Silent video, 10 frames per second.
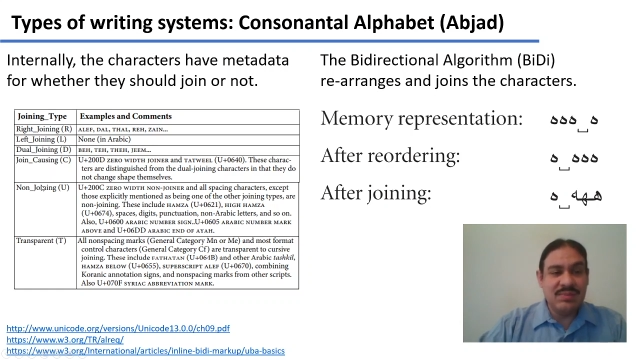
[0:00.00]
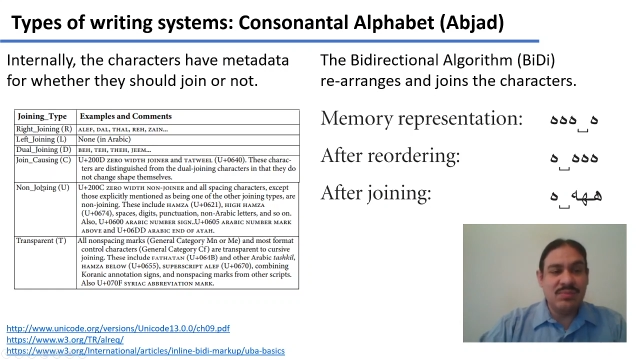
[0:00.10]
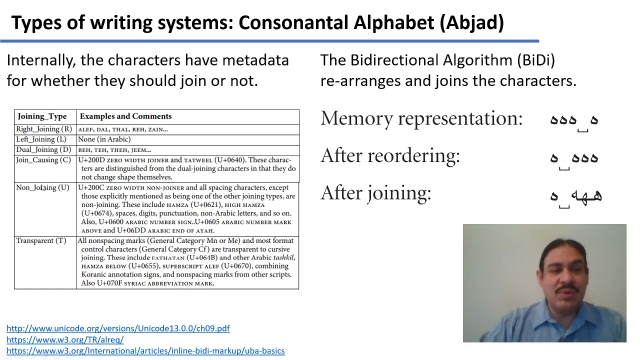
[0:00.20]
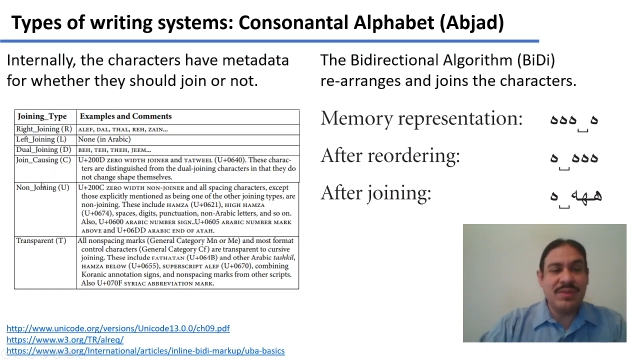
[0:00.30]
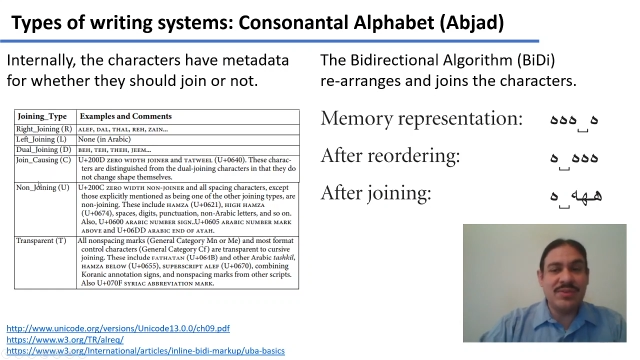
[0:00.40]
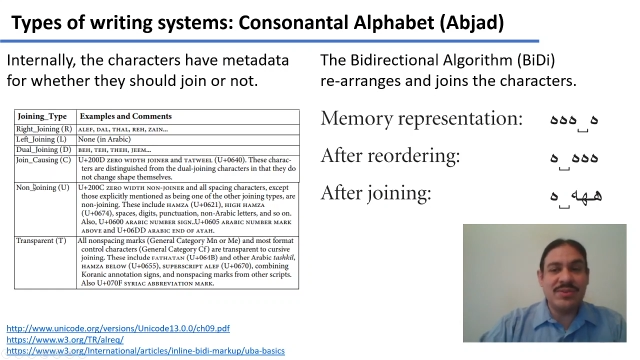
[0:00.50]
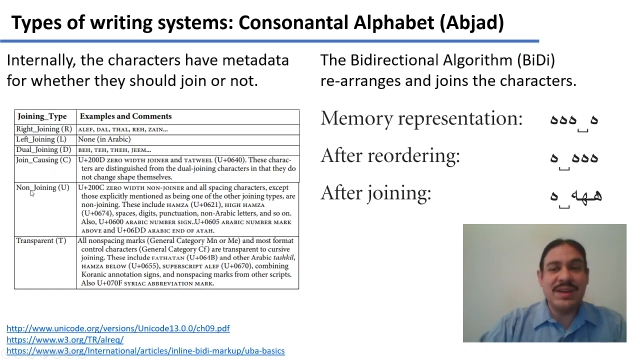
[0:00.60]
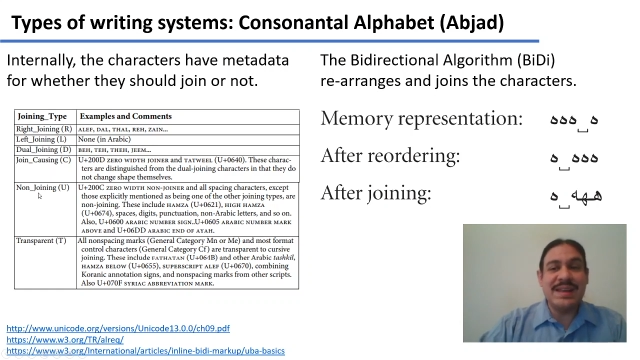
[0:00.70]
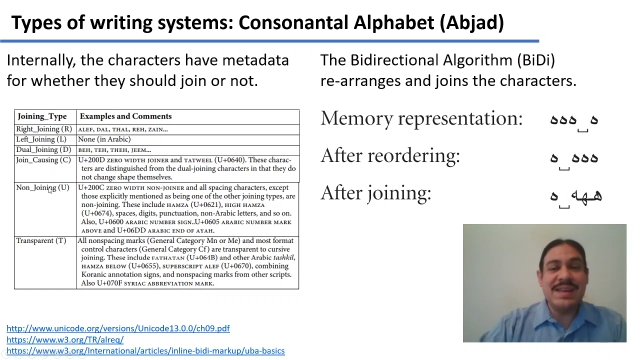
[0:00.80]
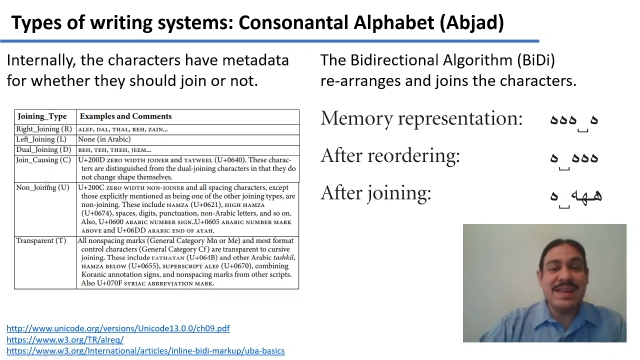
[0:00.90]
whether
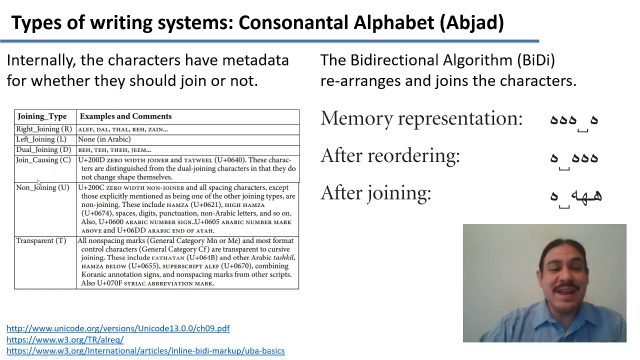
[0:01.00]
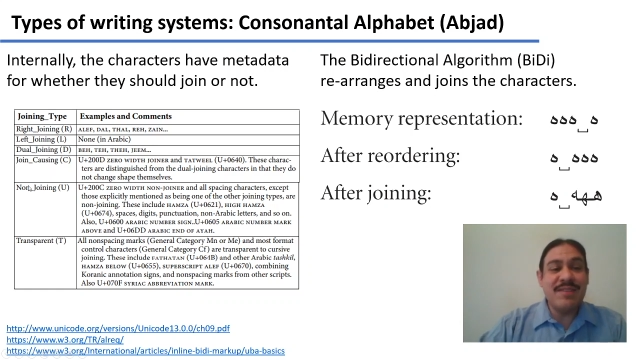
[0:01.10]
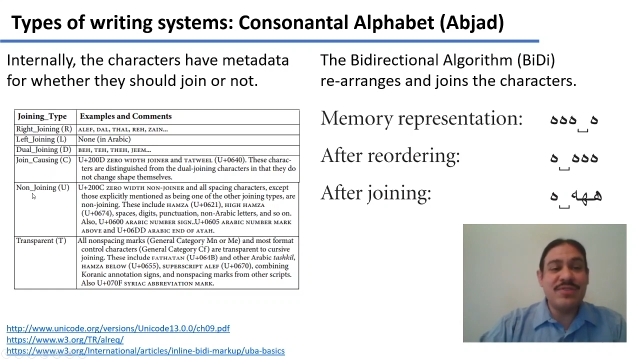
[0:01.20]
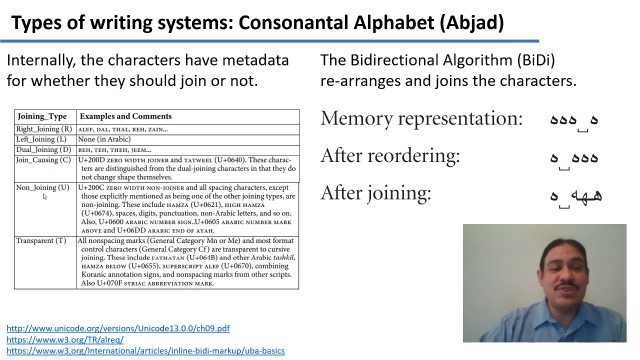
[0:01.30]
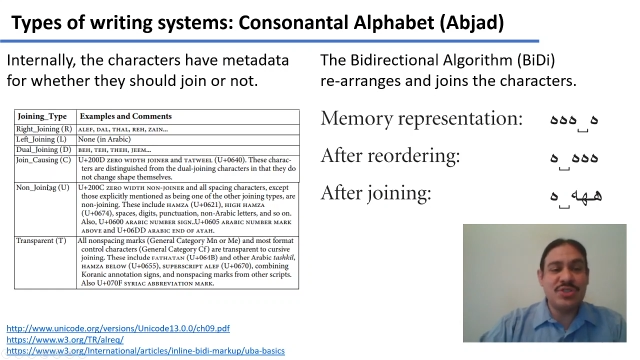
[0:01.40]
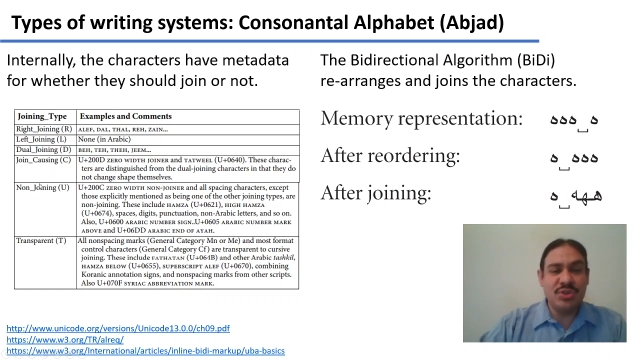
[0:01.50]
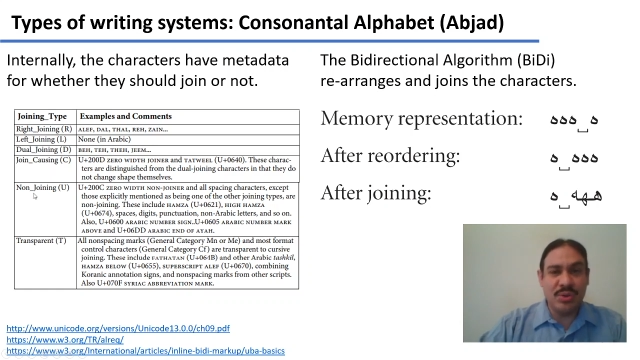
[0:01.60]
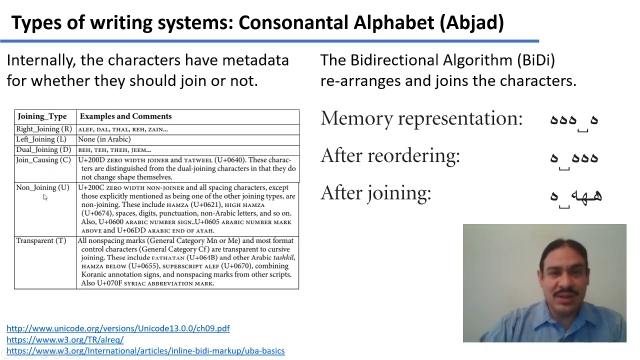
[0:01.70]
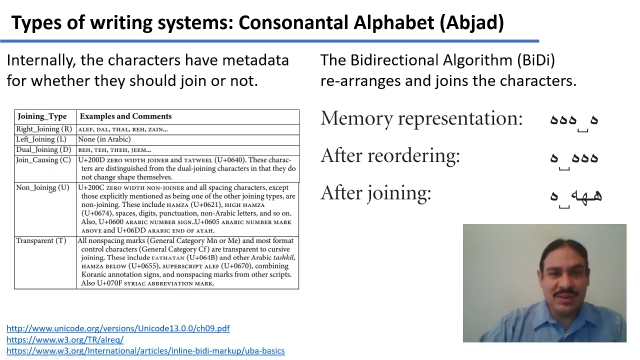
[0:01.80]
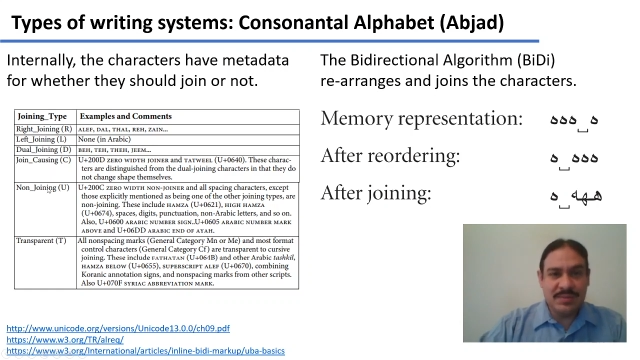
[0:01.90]
they never
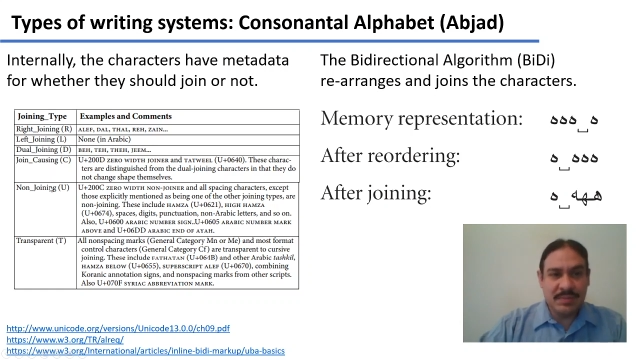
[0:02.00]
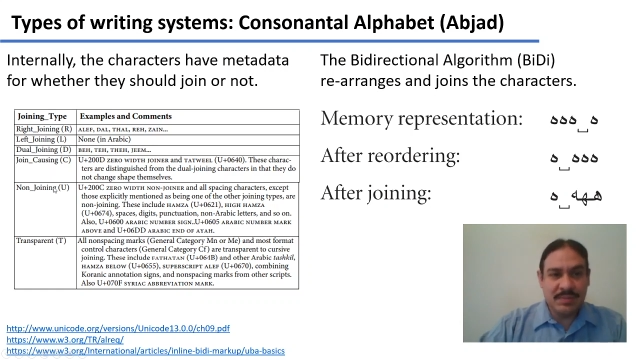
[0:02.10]
join.